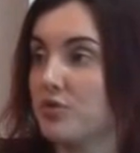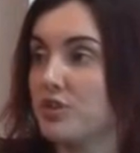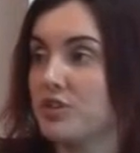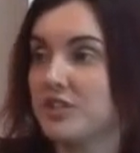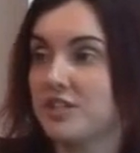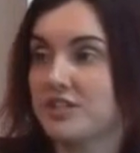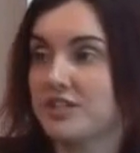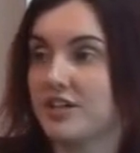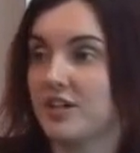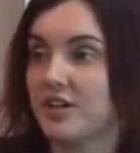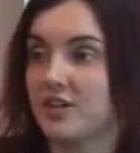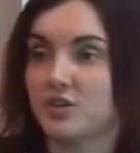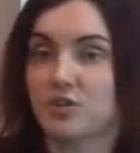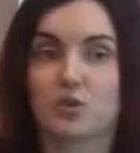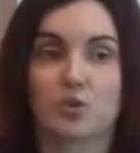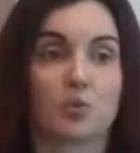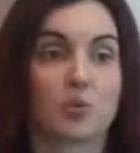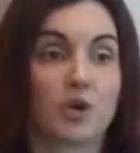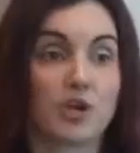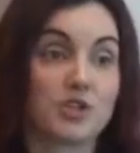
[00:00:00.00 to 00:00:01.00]
the detailed
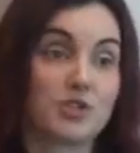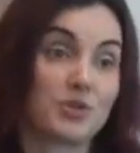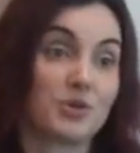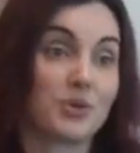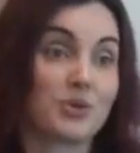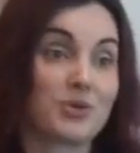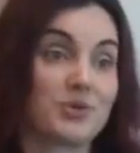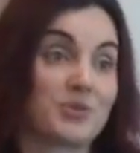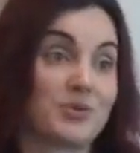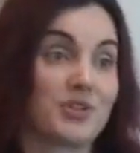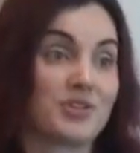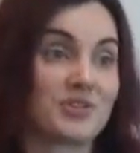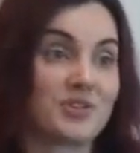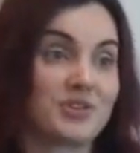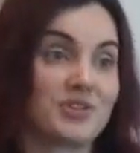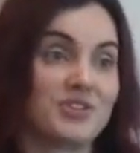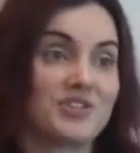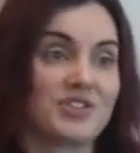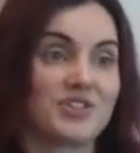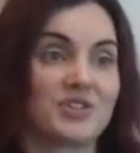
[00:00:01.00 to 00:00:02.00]
where to go to in
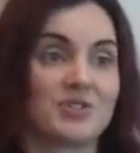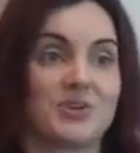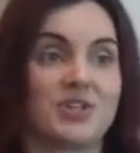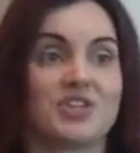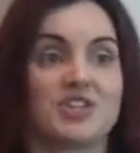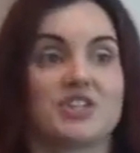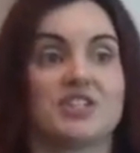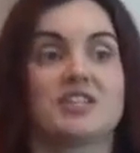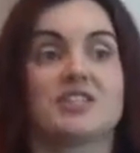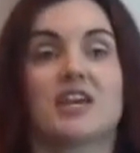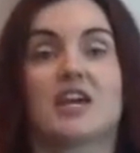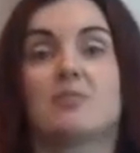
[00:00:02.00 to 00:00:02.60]
certain situations